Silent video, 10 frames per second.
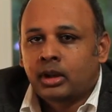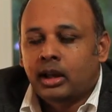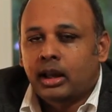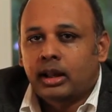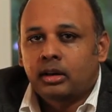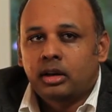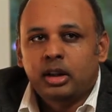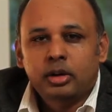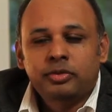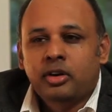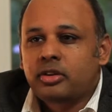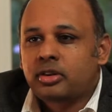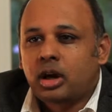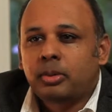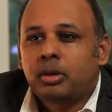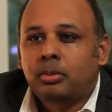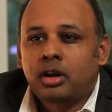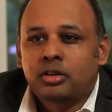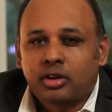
and in the first couple of months,